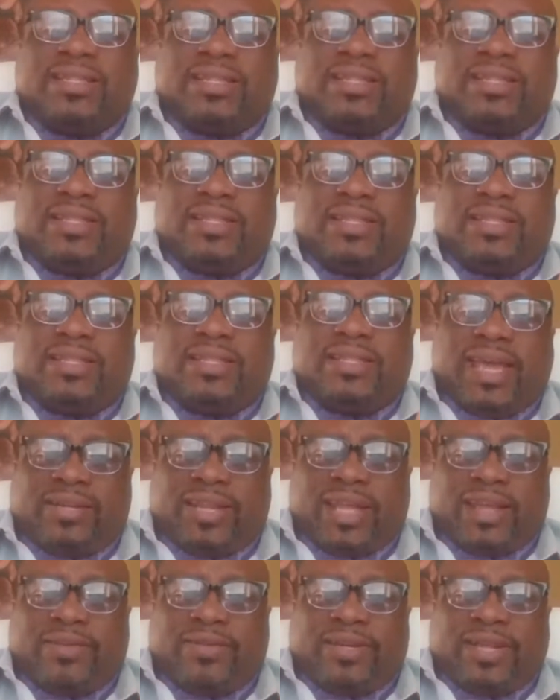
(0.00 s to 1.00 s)
That
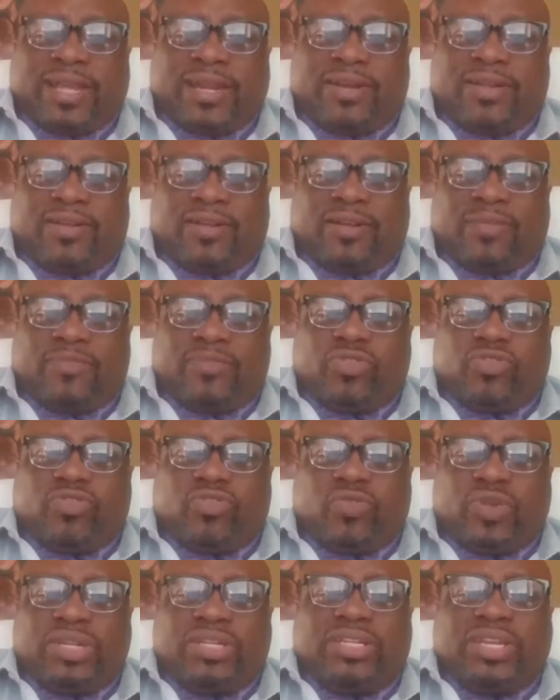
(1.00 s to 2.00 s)

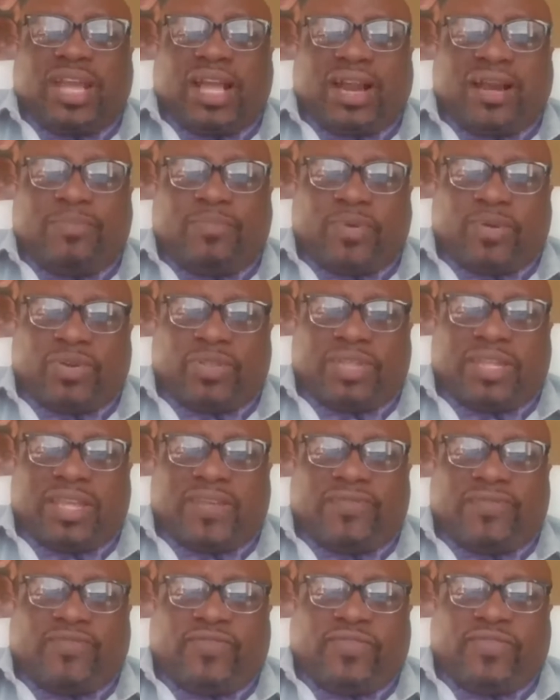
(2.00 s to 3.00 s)
during childbirth,
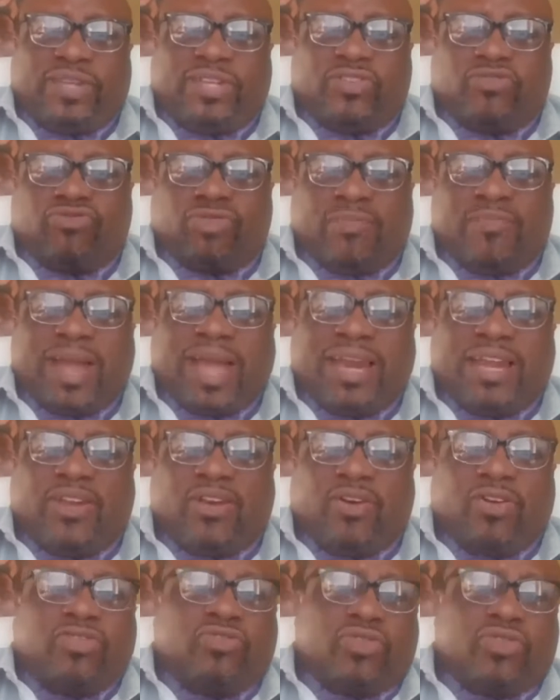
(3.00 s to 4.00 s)
if it's
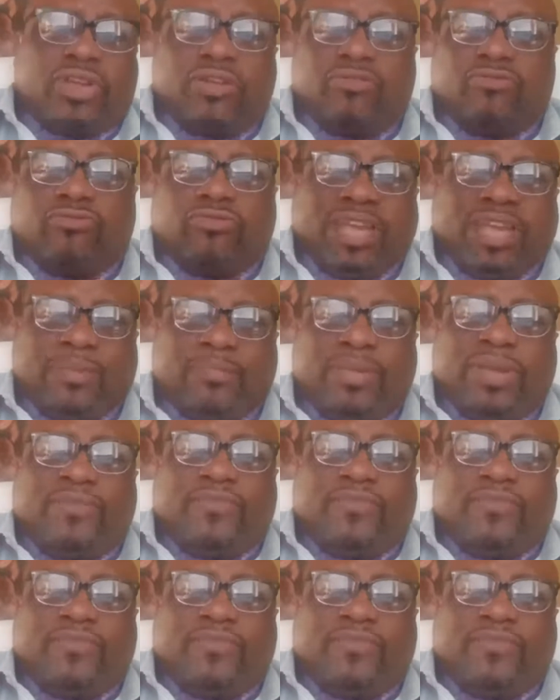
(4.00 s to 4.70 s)
traumatic, or during rape,